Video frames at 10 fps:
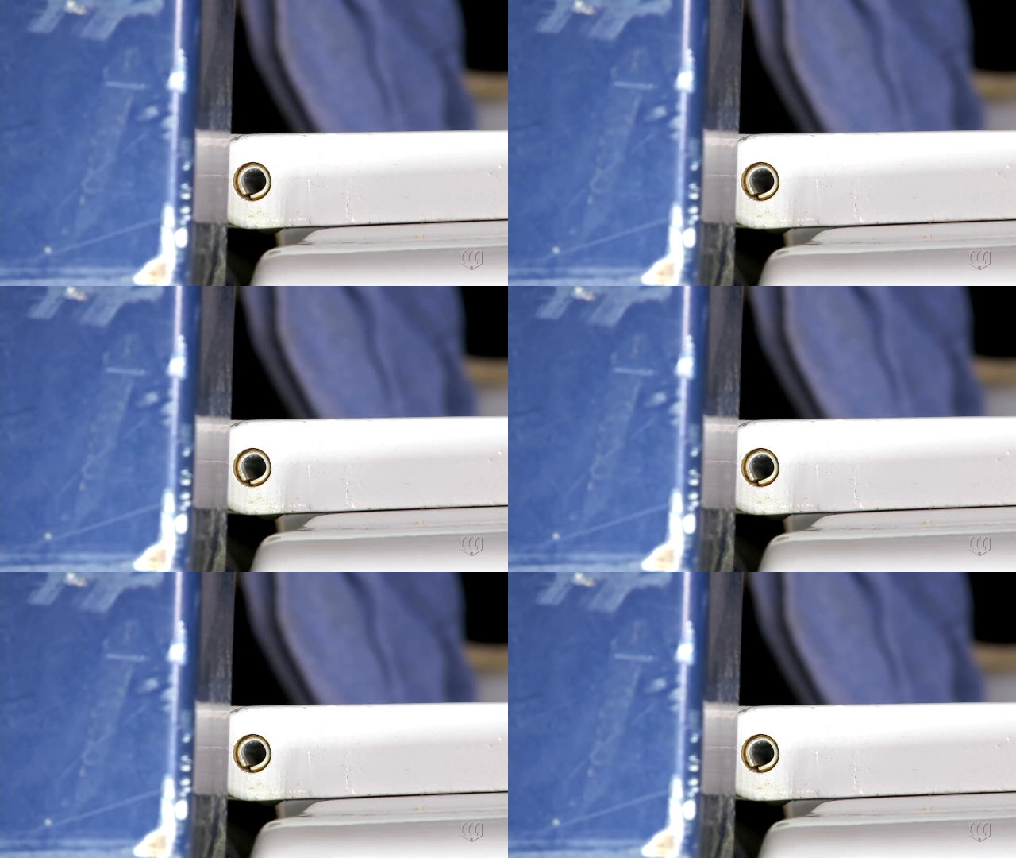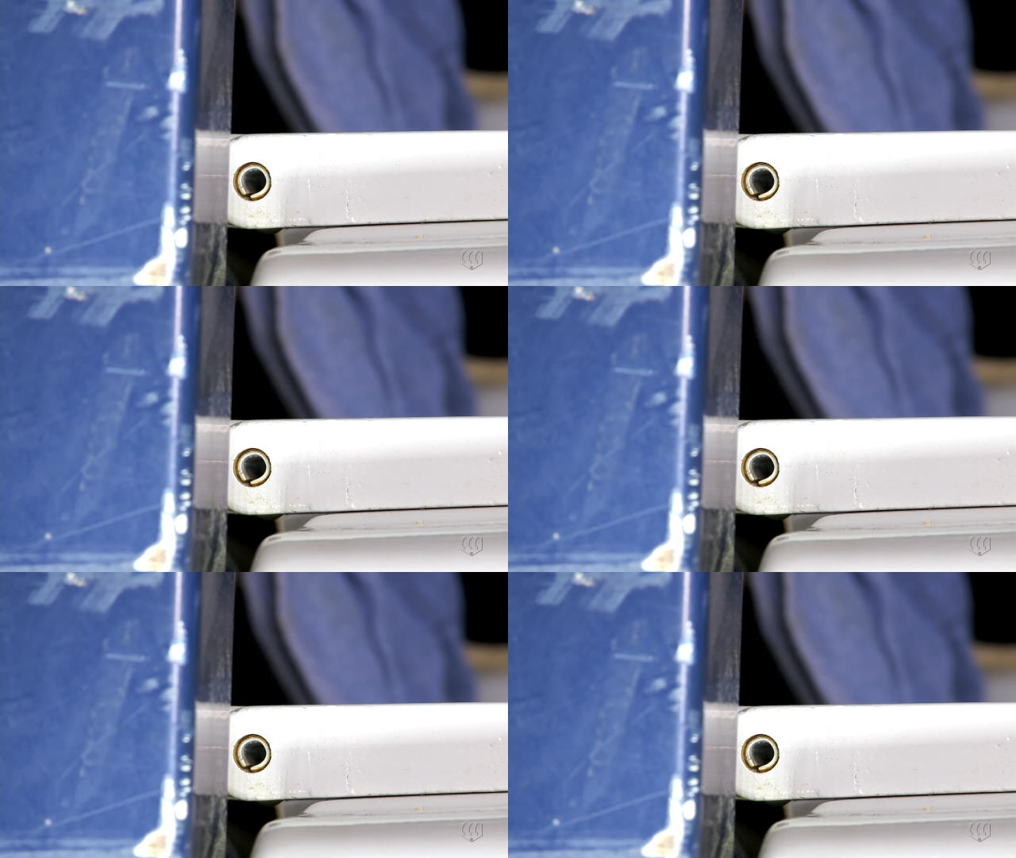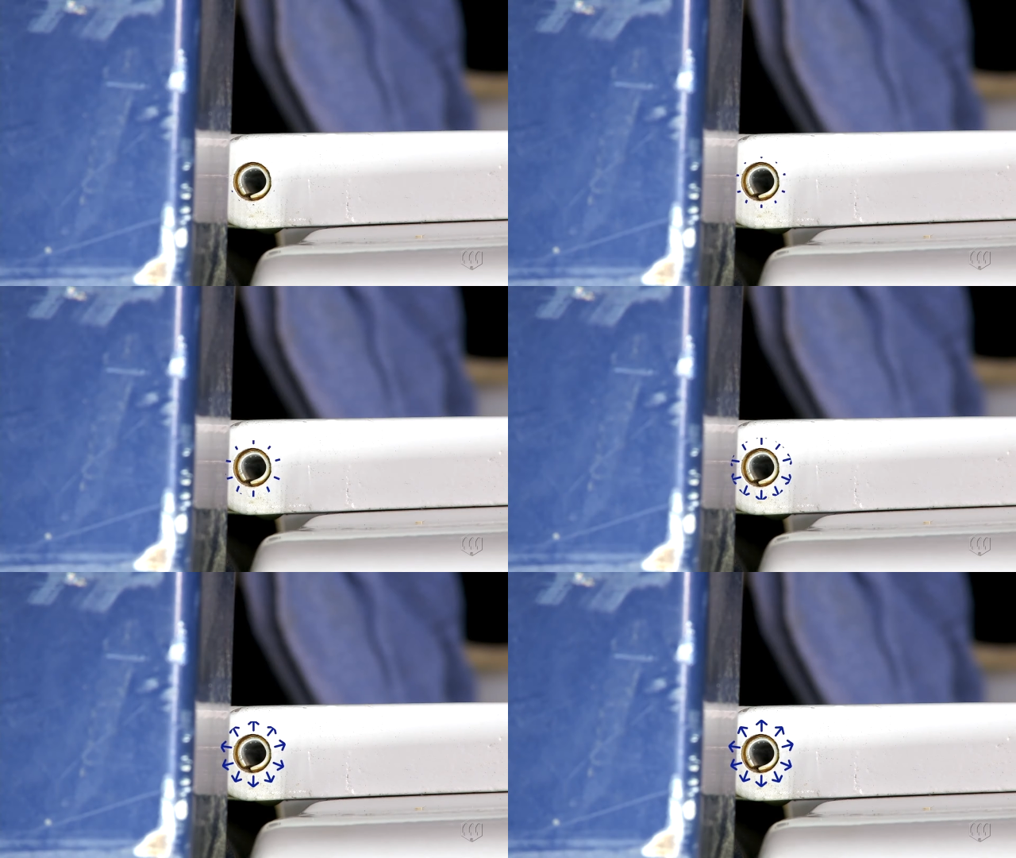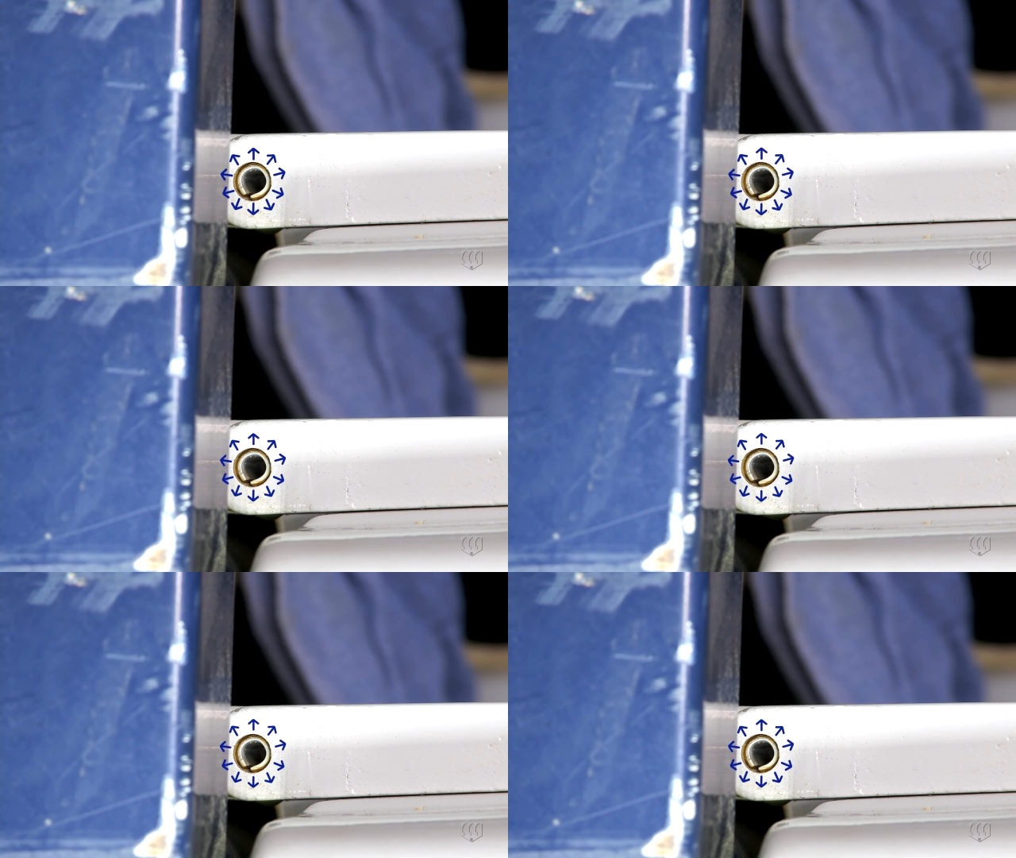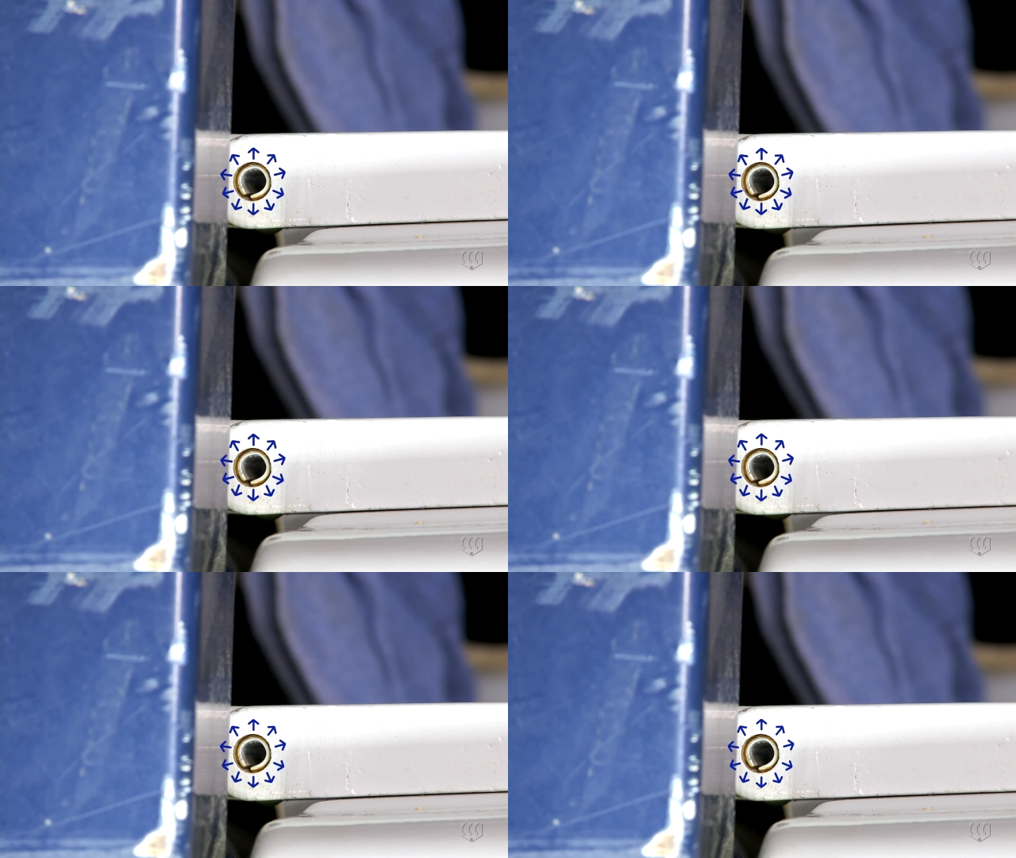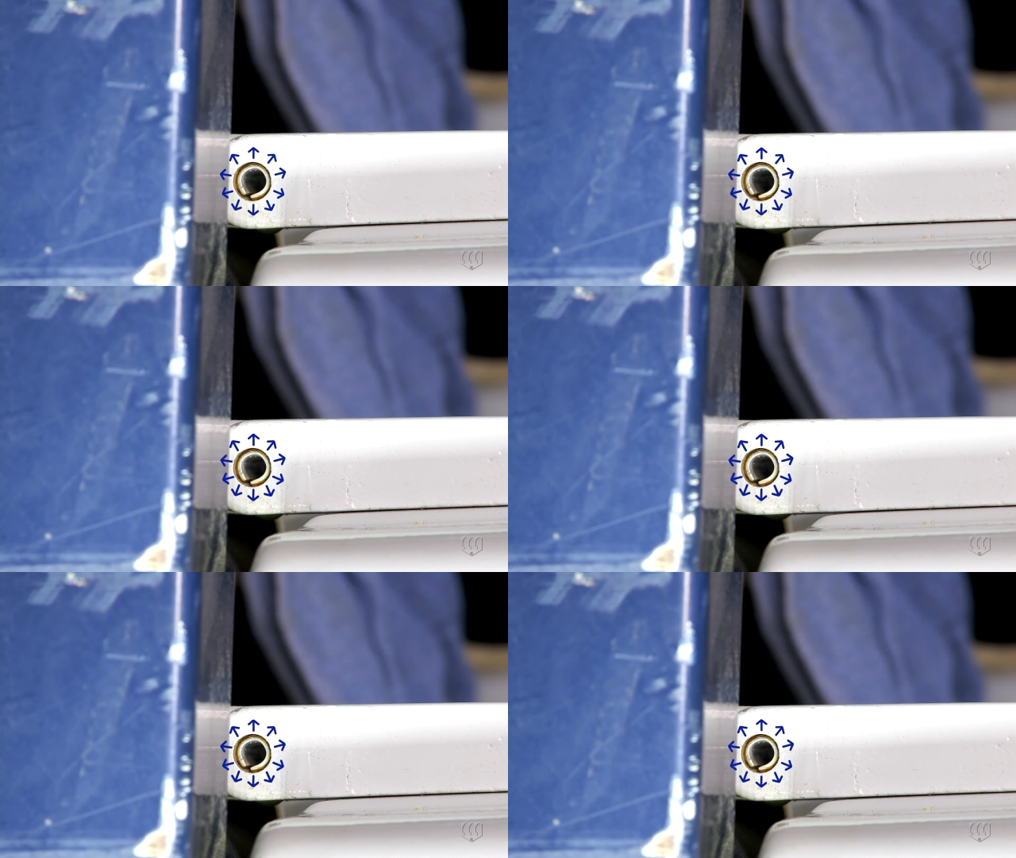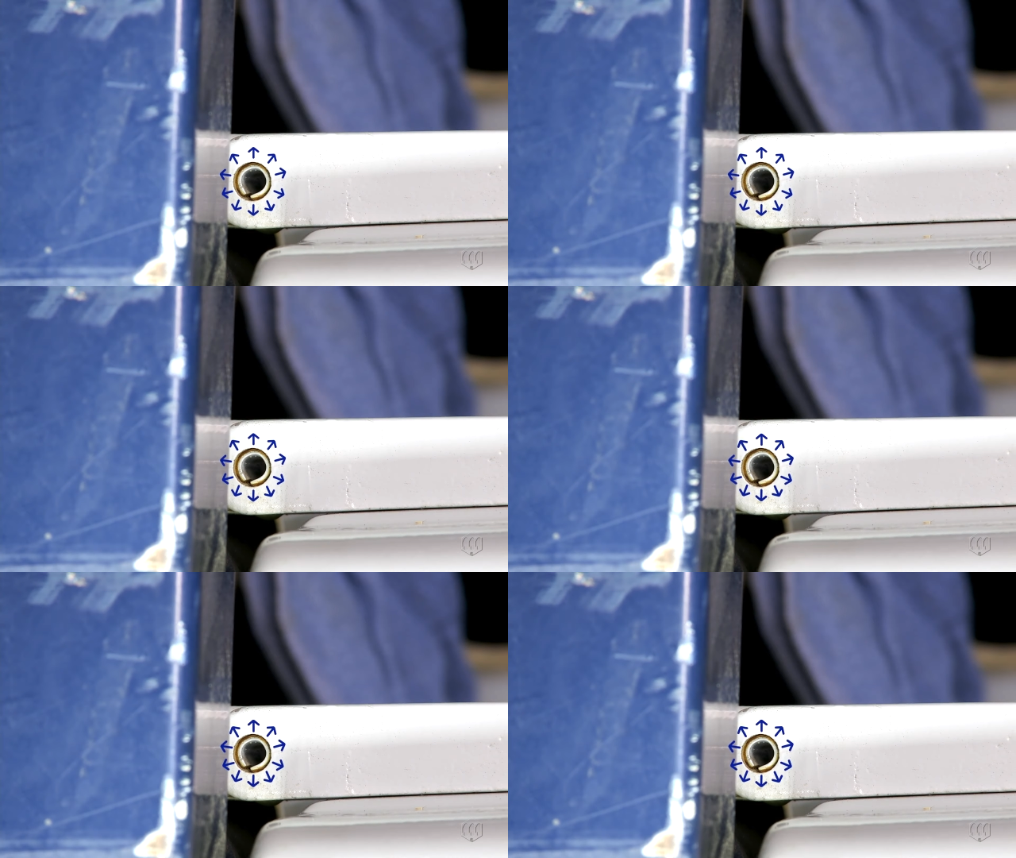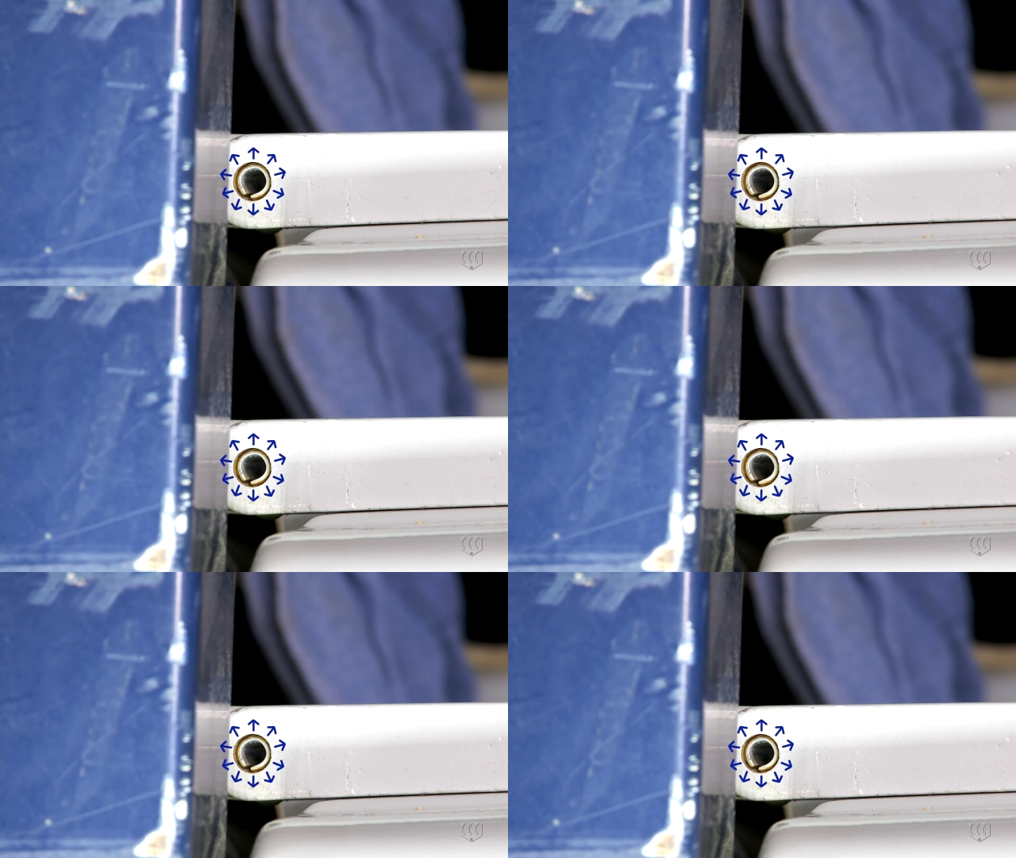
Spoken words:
No face is visible, so there are no lips to read.